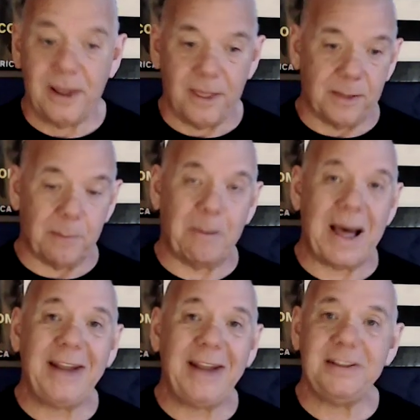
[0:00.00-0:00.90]
the
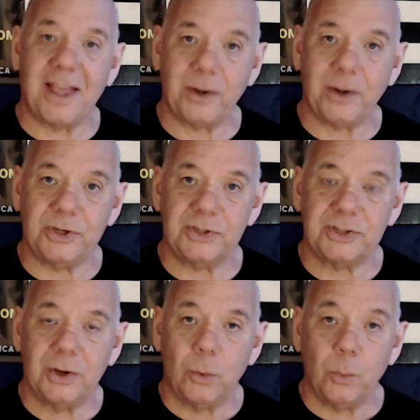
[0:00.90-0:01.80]
body language
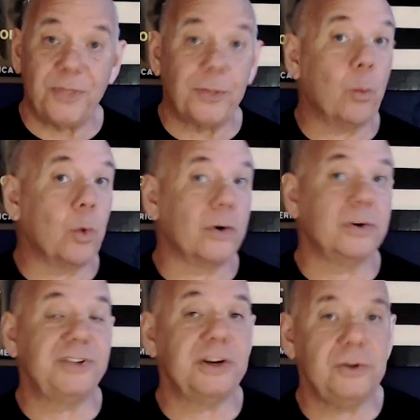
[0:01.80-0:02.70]
with the
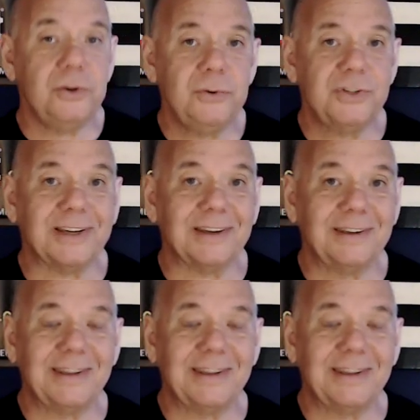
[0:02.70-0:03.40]
words they're using.